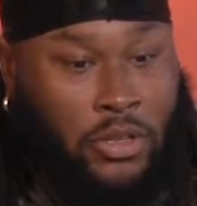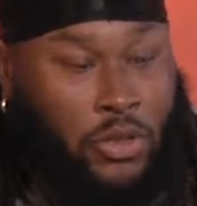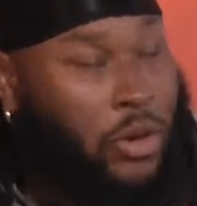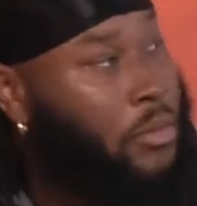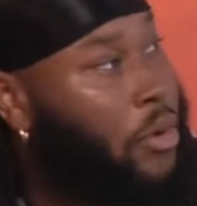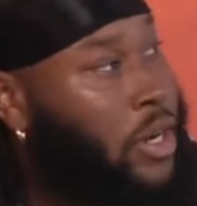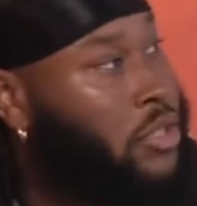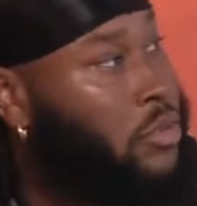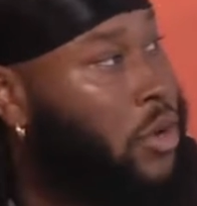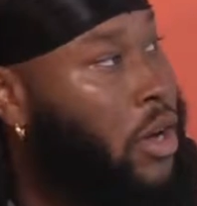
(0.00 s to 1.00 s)
Jordan Burch
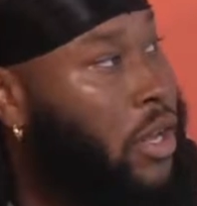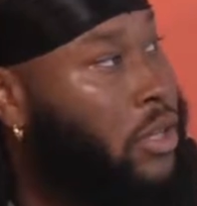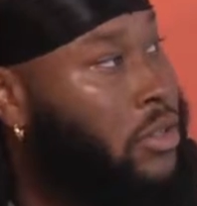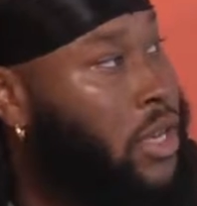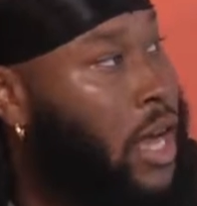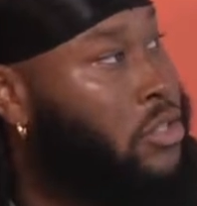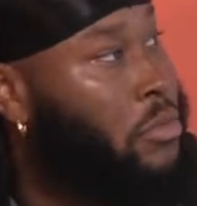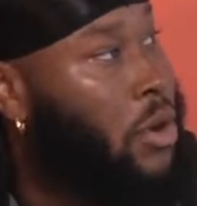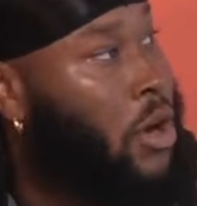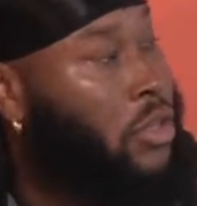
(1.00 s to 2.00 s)
as well. Like those guys
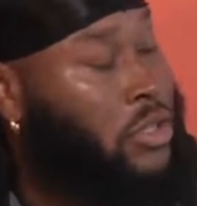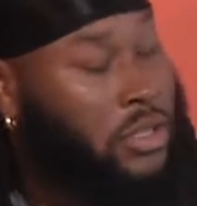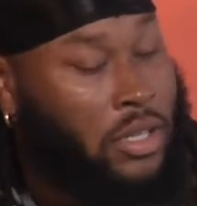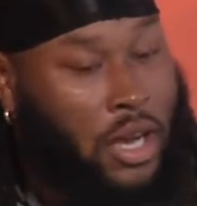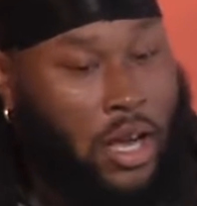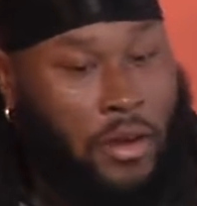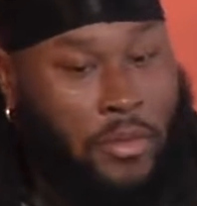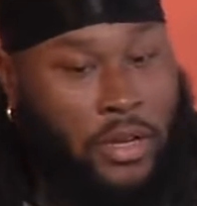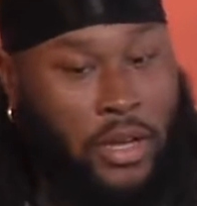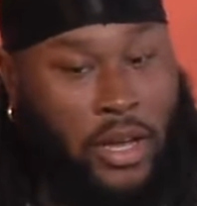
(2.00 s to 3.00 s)
are ballers, um,
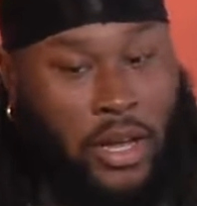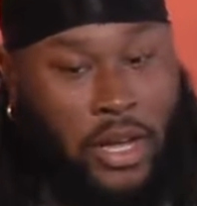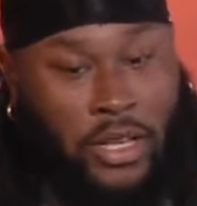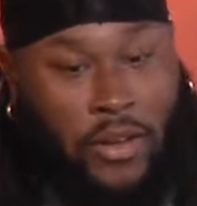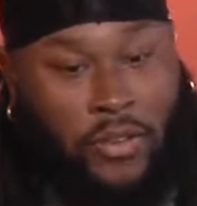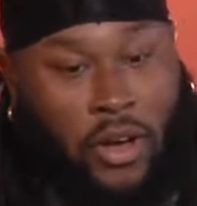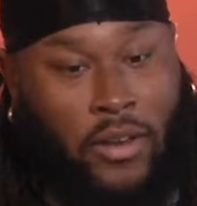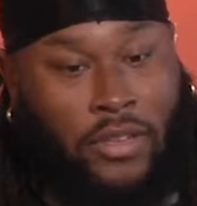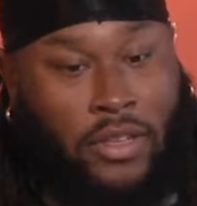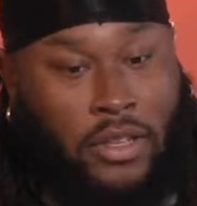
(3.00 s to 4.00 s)
and definitely gonna
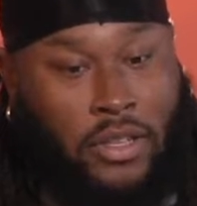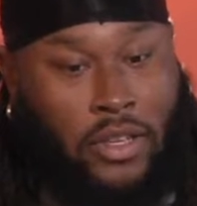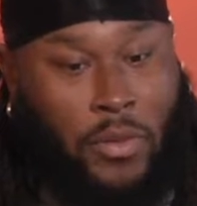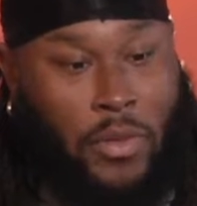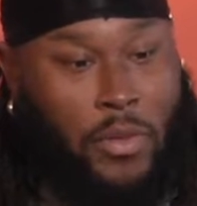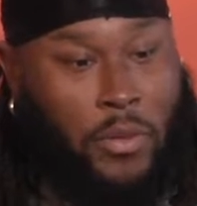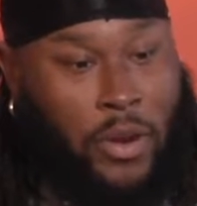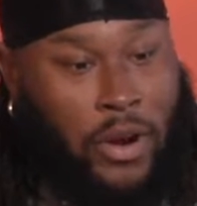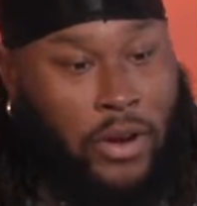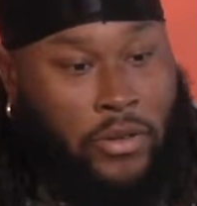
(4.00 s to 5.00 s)
have to, you know, be
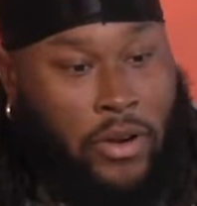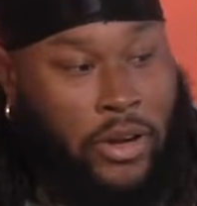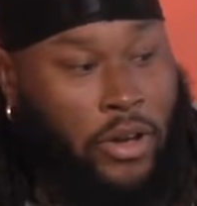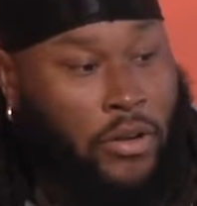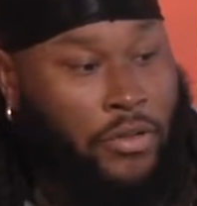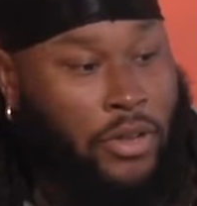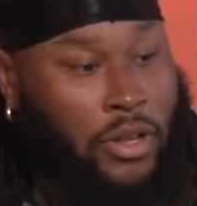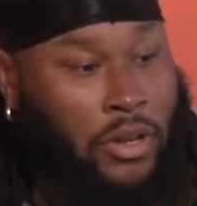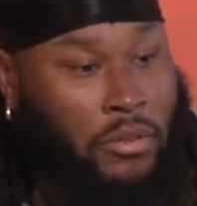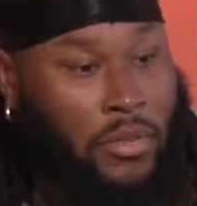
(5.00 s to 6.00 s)
prepared and ready to go for
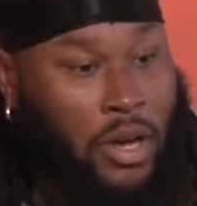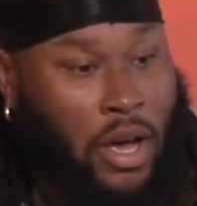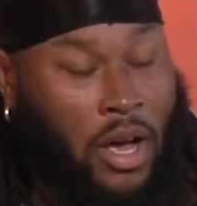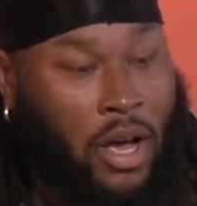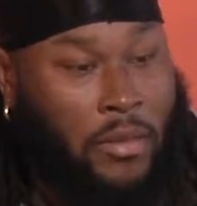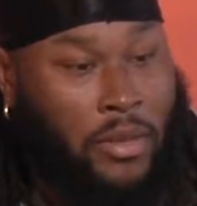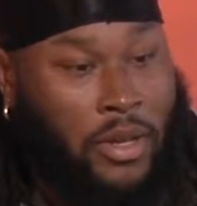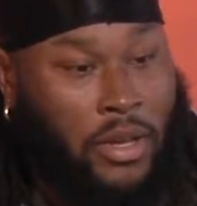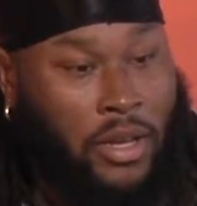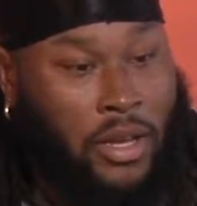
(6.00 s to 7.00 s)
them. Um,
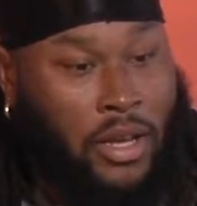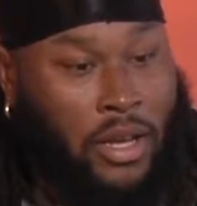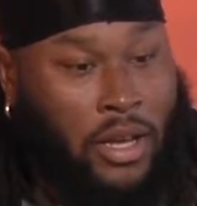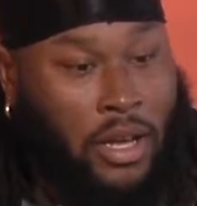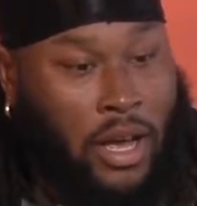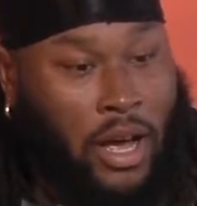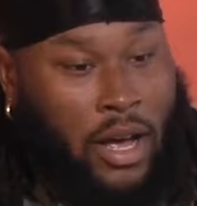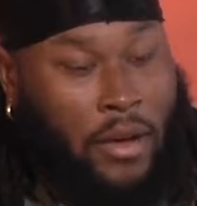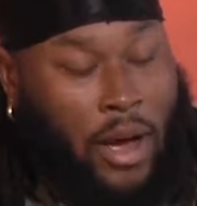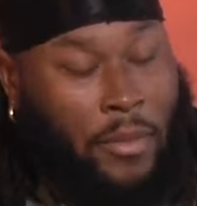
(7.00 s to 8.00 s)
and
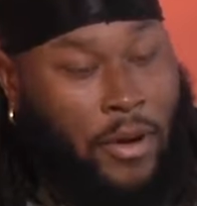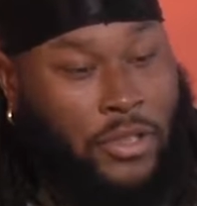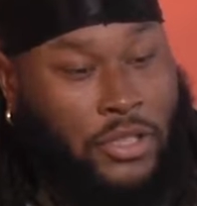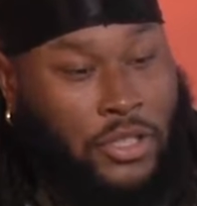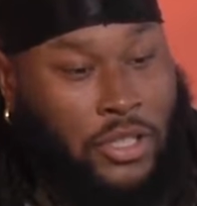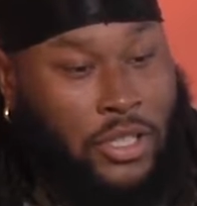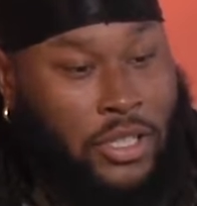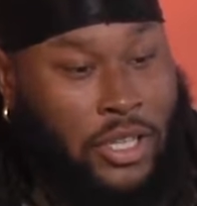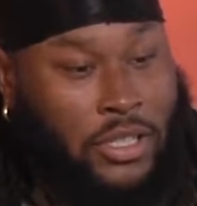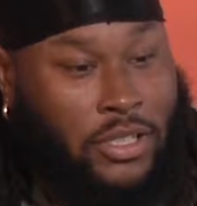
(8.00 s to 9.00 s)
uh, I'm not really
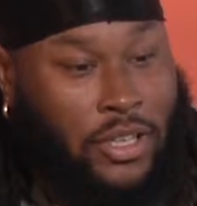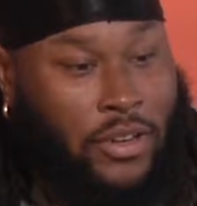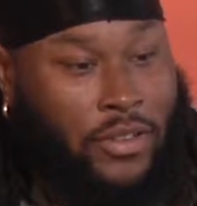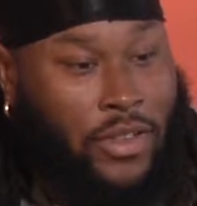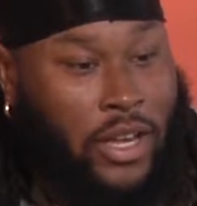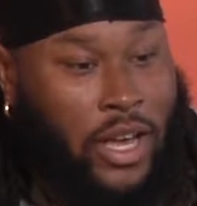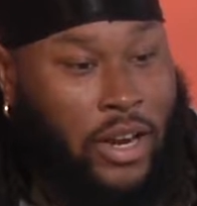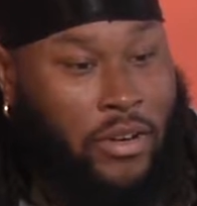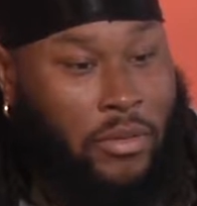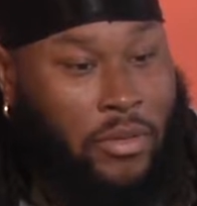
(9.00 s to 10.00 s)
sure necessarily if they
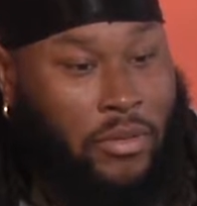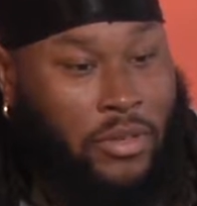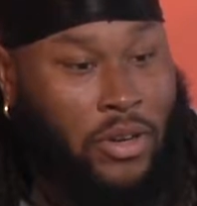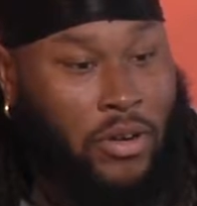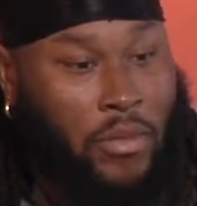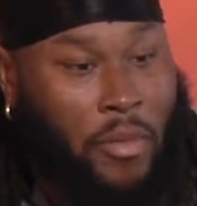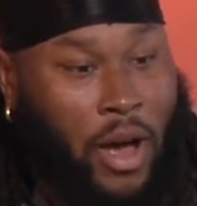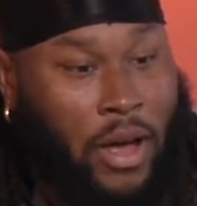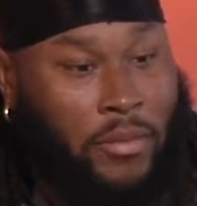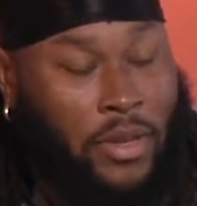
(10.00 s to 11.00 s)
kind of you know,
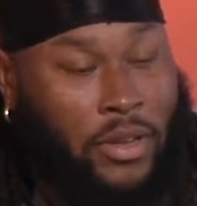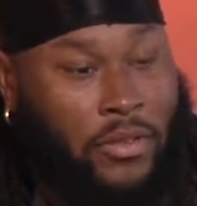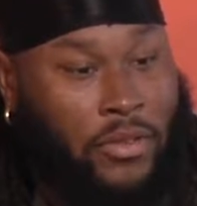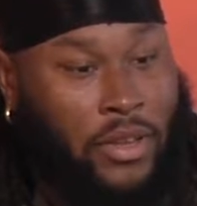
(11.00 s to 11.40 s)
remind me of